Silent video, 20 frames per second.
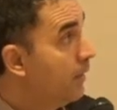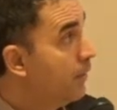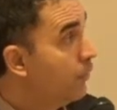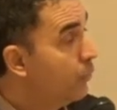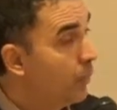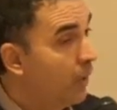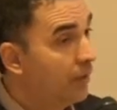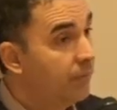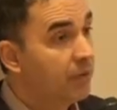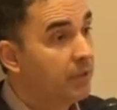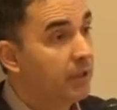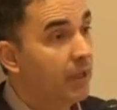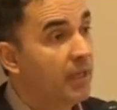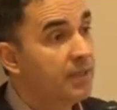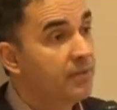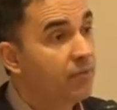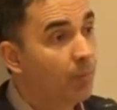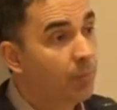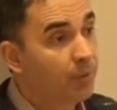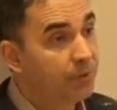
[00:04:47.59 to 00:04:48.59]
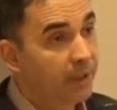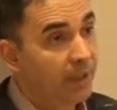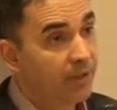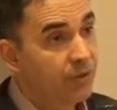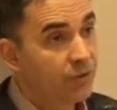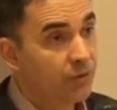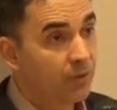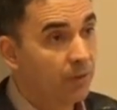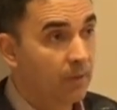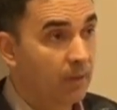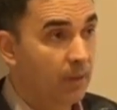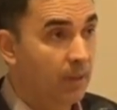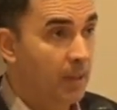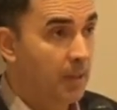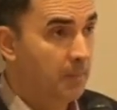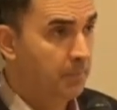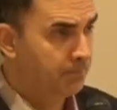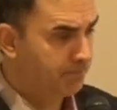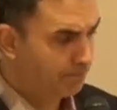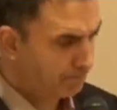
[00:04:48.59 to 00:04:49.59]
to advertise for potential
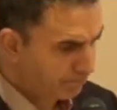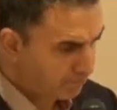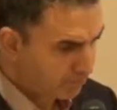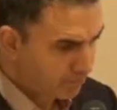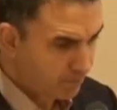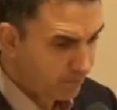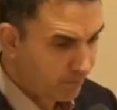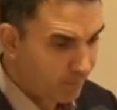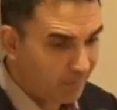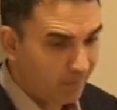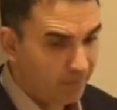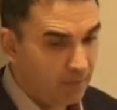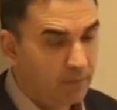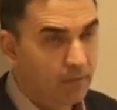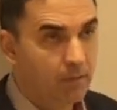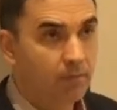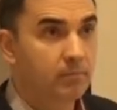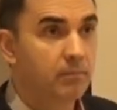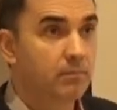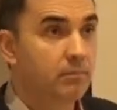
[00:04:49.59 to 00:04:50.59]
um, uh,